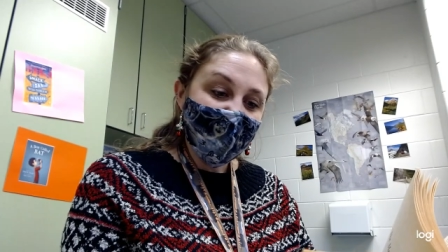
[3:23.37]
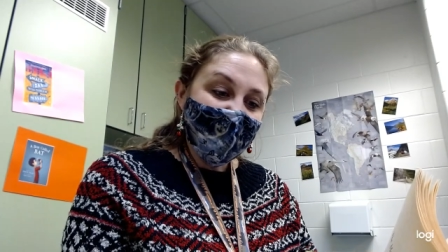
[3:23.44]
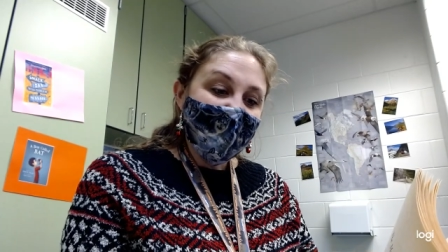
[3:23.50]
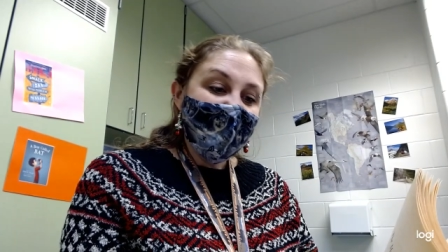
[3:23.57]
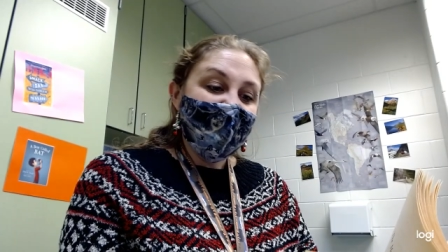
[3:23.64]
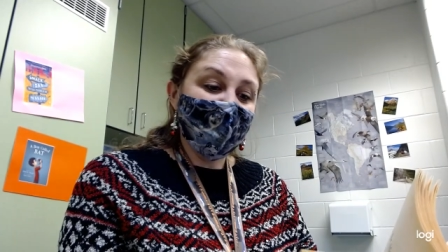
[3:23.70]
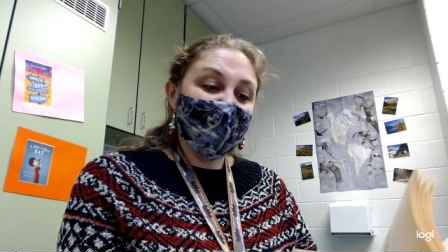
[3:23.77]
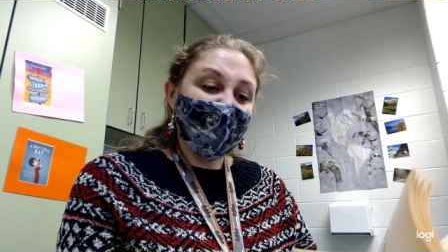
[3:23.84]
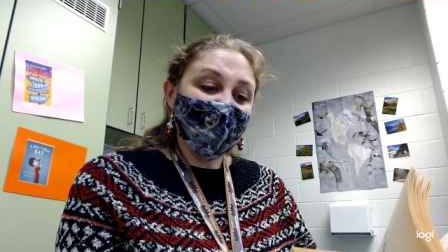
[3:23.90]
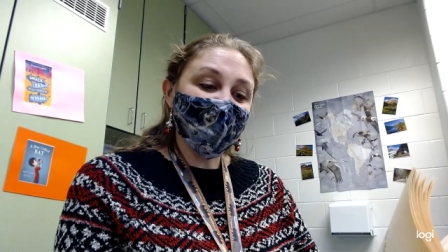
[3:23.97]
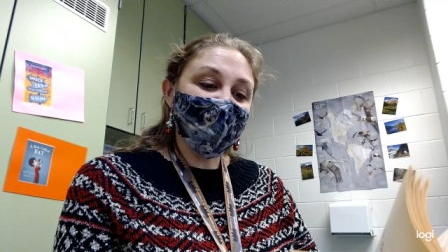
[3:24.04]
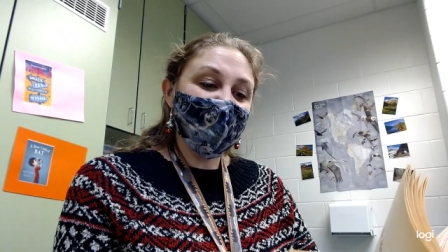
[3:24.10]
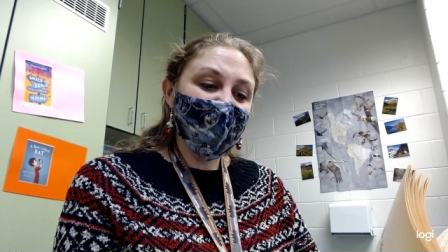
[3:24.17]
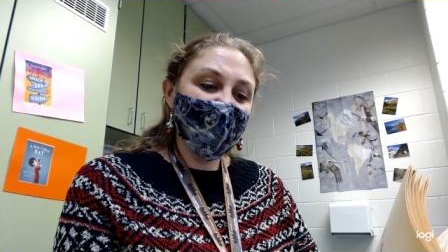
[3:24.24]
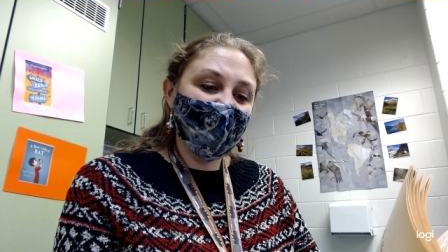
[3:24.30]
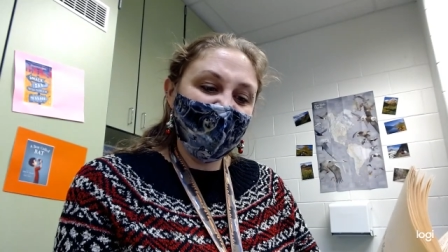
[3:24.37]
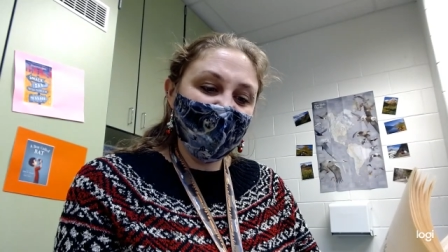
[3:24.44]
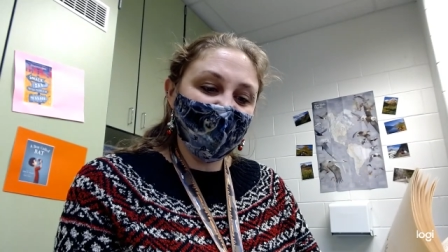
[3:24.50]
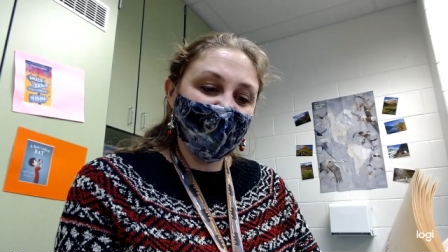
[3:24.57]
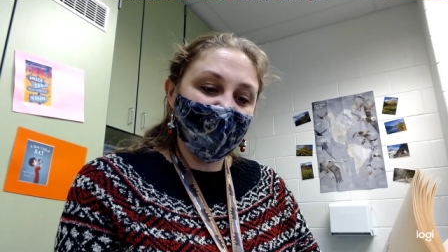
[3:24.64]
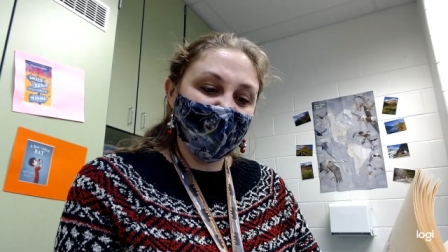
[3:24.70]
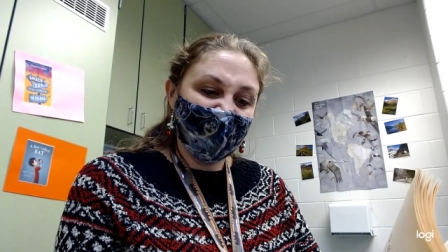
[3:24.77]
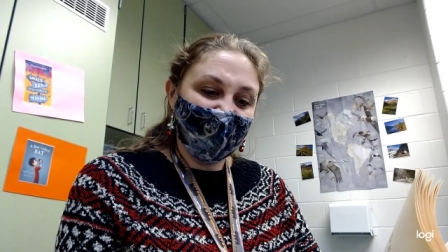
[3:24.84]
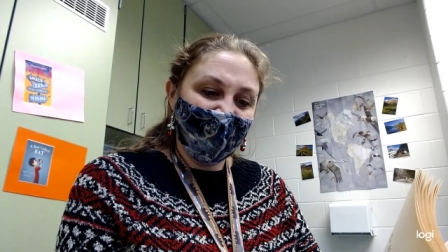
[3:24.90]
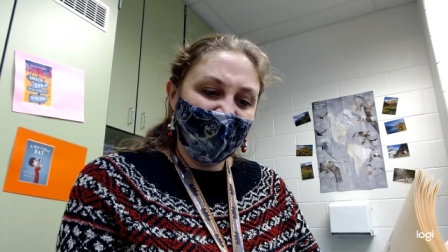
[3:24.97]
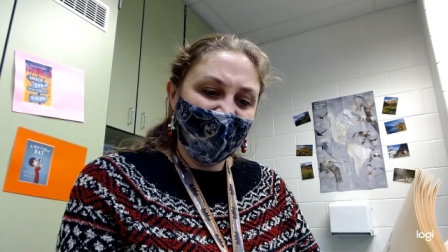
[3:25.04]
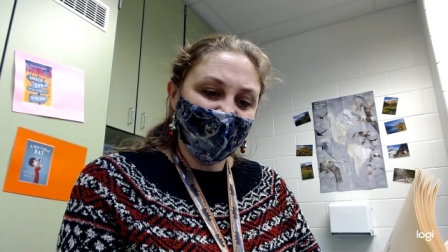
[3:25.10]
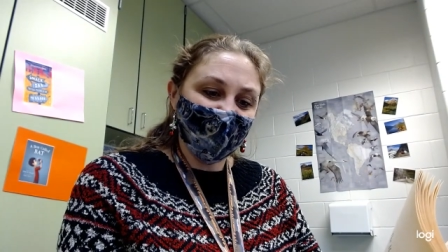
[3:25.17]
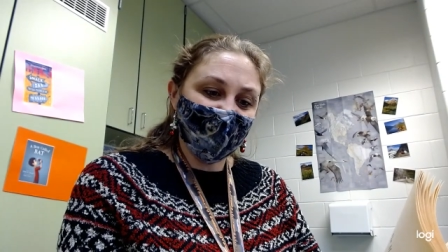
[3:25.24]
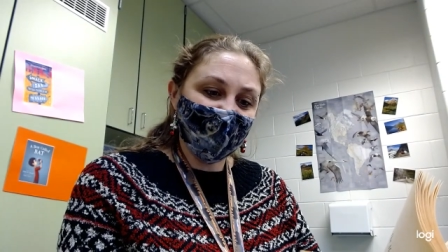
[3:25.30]
About 2 feet from my
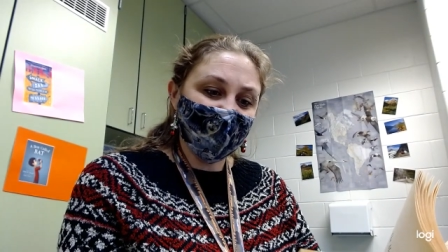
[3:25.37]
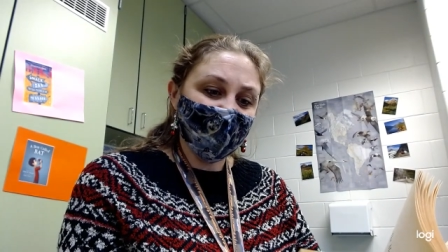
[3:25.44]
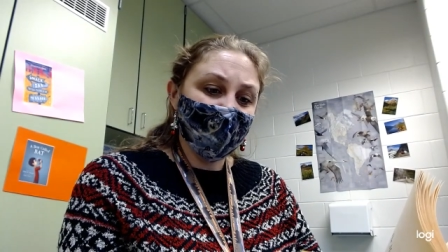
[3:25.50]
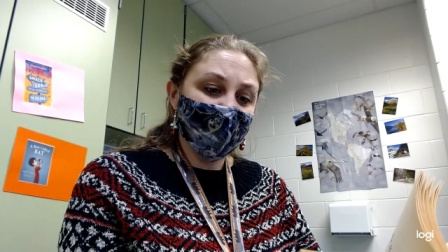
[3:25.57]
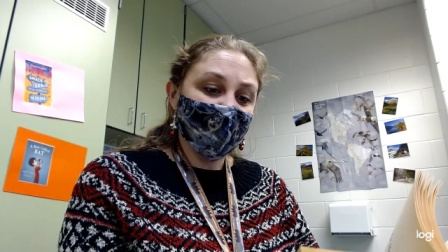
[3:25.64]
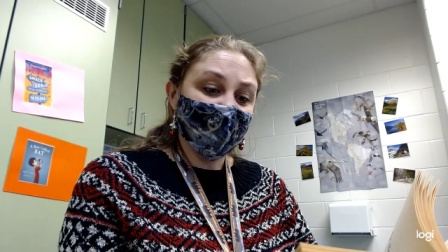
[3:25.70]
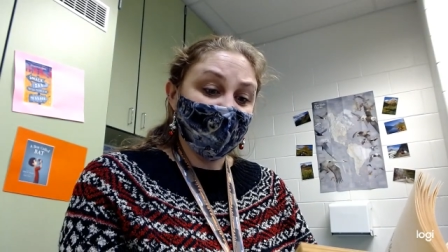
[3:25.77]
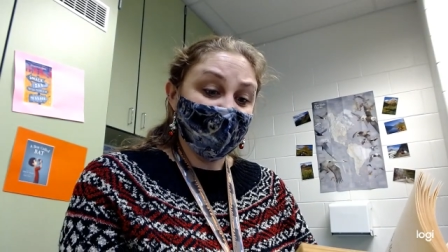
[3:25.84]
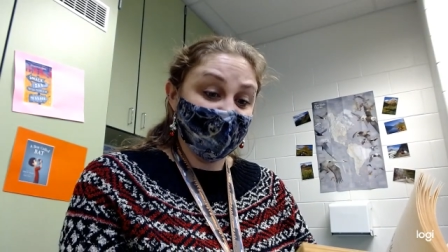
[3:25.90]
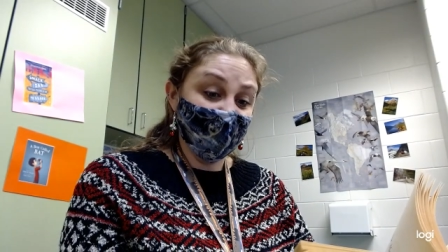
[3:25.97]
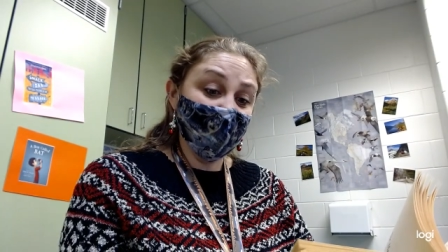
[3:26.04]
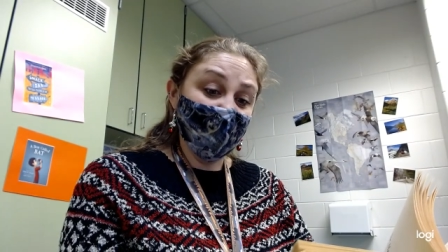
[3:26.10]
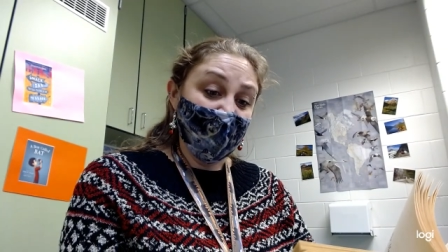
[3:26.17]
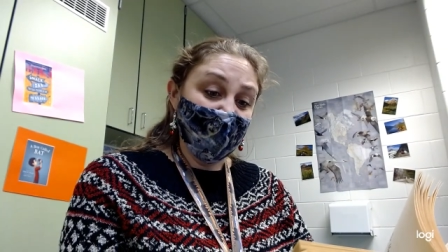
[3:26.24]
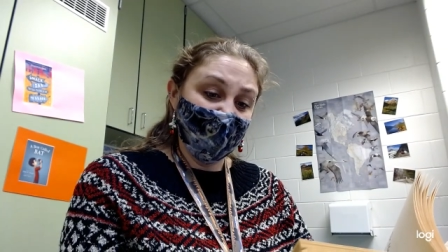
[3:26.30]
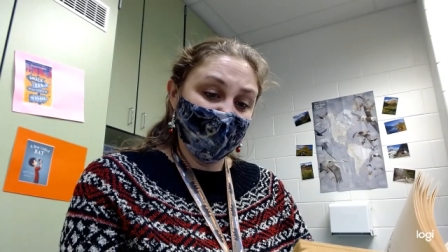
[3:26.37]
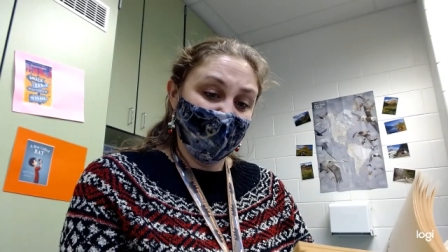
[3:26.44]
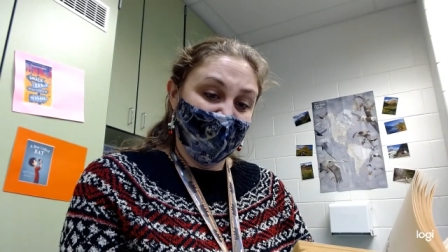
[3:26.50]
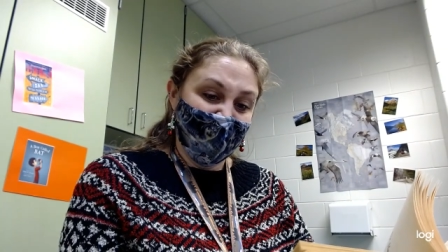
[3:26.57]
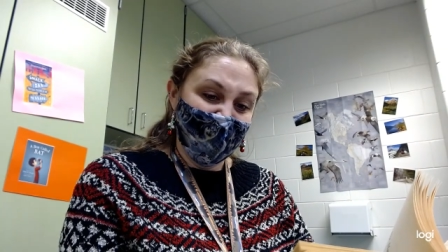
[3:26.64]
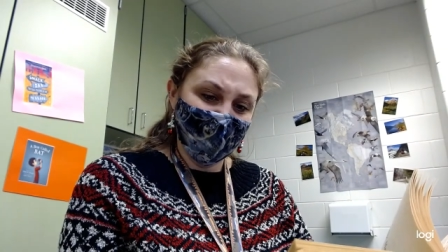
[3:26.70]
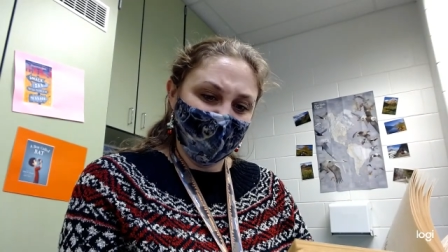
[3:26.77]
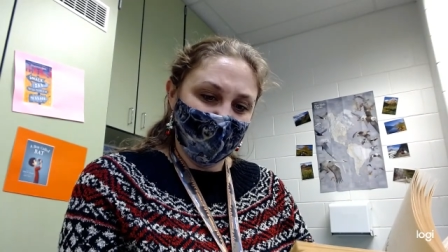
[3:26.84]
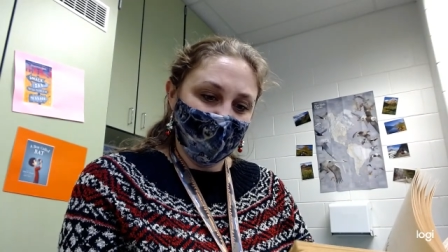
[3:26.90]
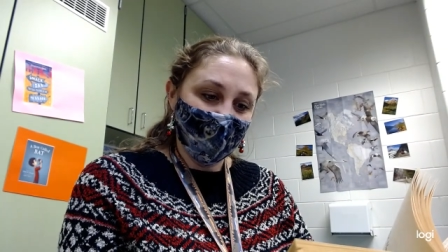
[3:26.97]
cage, still open behind me,